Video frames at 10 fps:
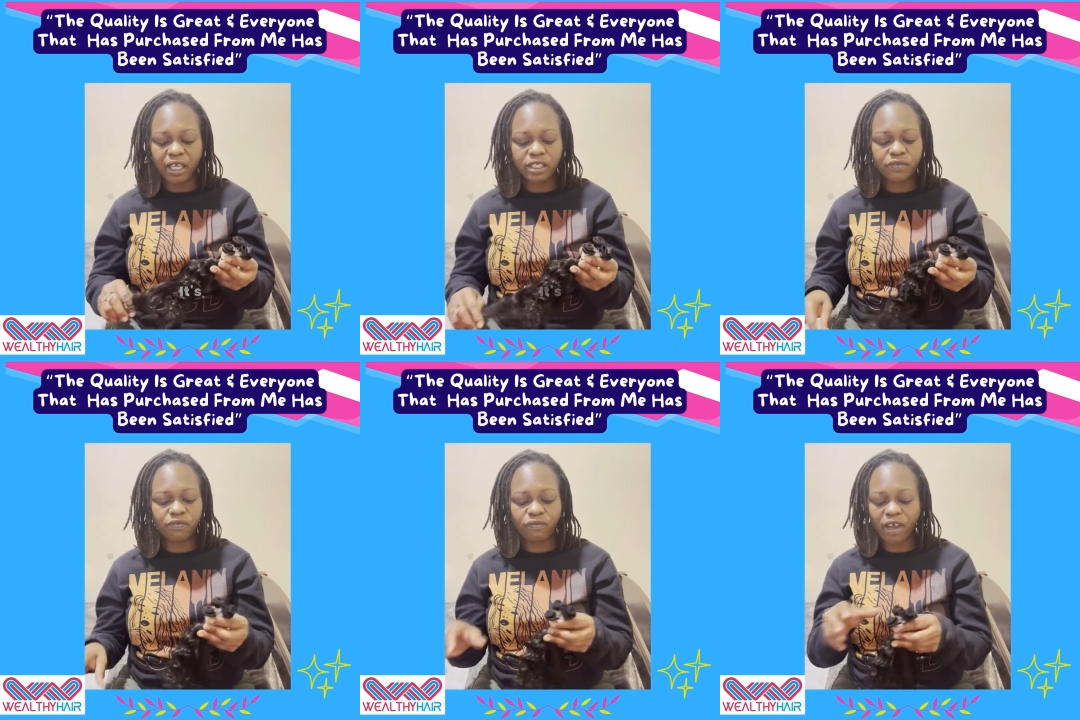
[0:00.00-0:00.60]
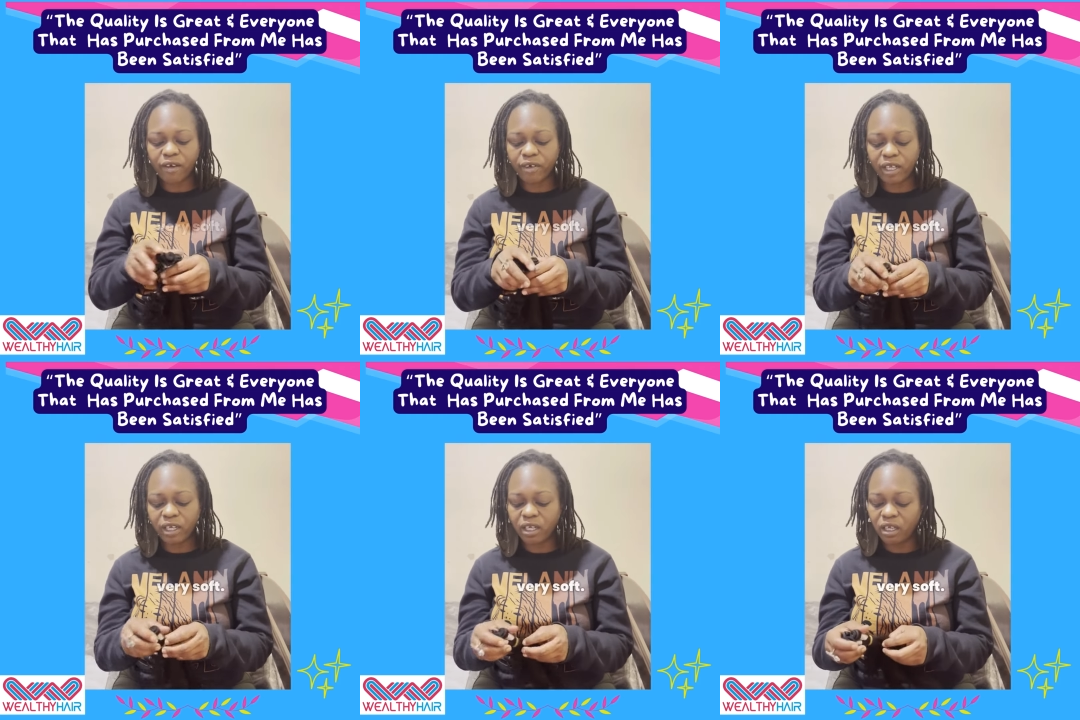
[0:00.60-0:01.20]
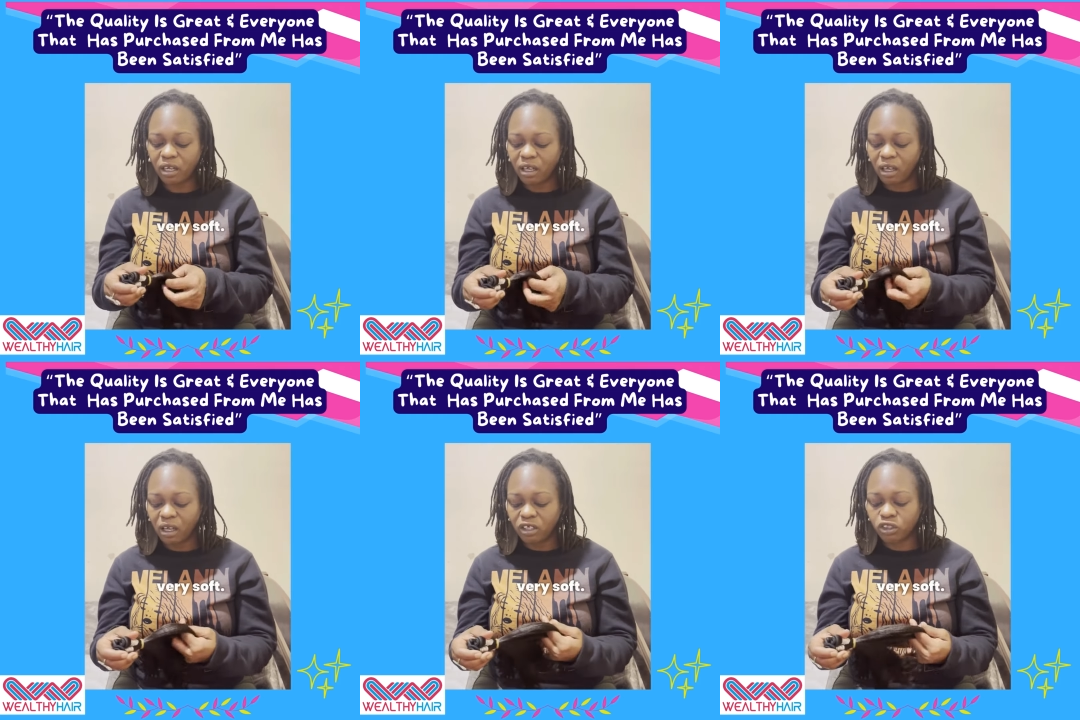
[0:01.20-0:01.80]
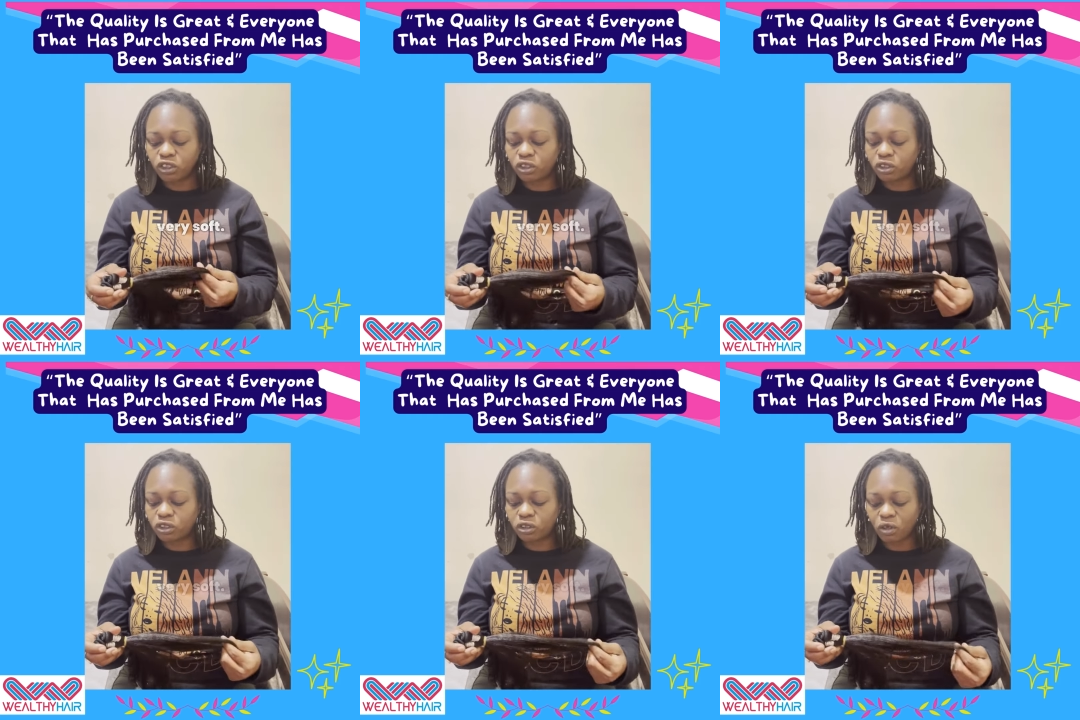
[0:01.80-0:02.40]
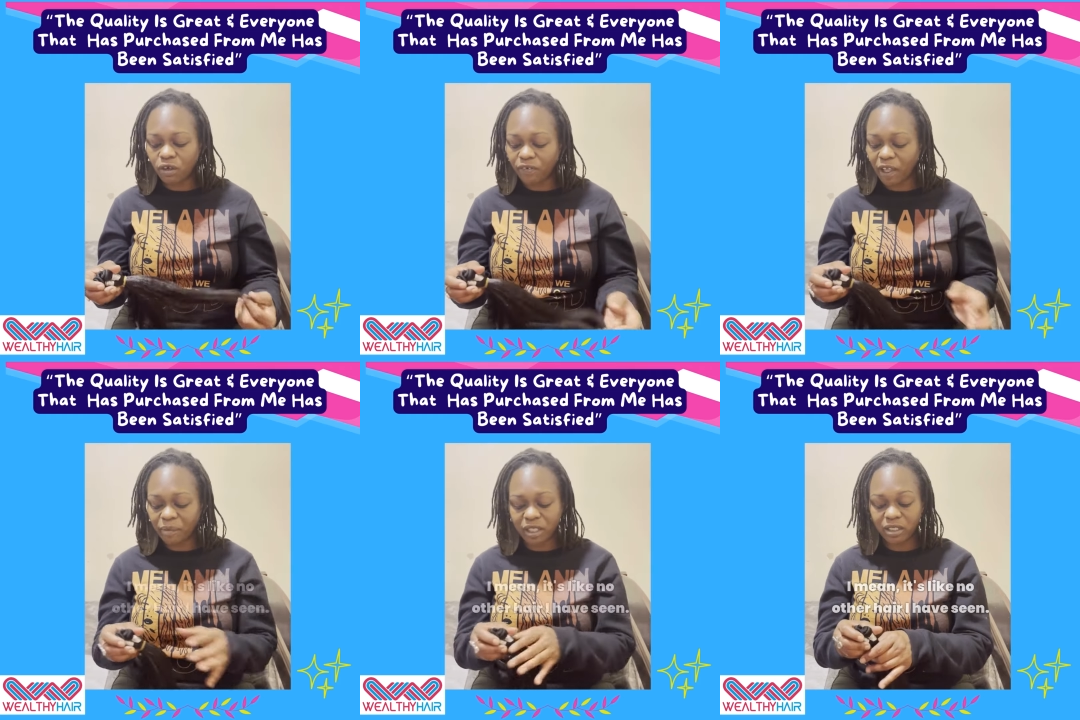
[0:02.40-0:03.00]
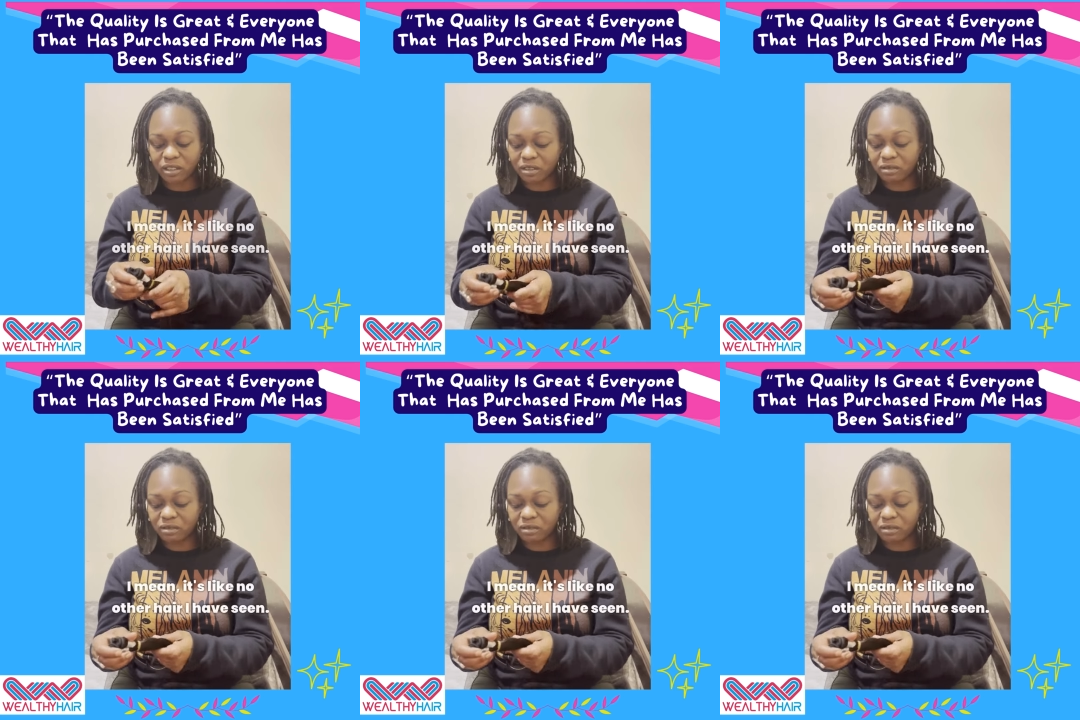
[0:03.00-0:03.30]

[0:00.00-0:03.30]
It's very soft. I mean,